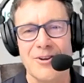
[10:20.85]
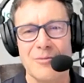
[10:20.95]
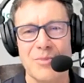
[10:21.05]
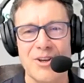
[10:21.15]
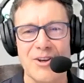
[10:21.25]

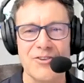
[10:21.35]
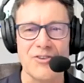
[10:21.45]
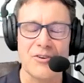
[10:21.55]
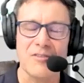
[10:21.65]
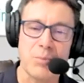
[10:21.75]
because it
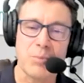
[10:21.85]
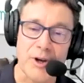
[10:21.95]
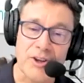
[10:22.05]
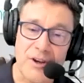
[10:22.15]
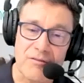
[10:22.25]
sort of
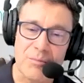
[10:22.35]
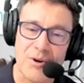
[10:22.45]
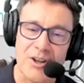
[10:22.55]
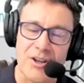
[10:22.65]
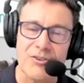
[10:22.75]
brings
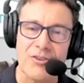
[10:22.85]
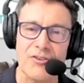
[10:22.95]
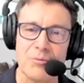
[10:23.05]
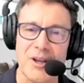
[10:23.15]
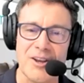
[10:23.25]
everybody into the
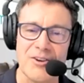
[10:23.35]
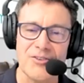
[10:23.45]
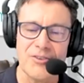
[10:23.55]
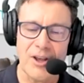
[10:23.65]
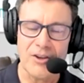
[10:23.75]

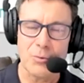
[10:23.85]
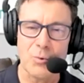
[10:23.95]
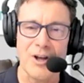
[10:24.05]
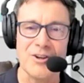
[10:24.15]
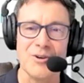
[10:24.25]
space as
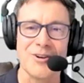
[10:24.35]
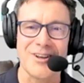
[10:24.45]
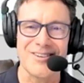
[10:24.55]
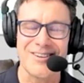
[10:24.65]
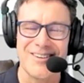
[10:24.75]
one unit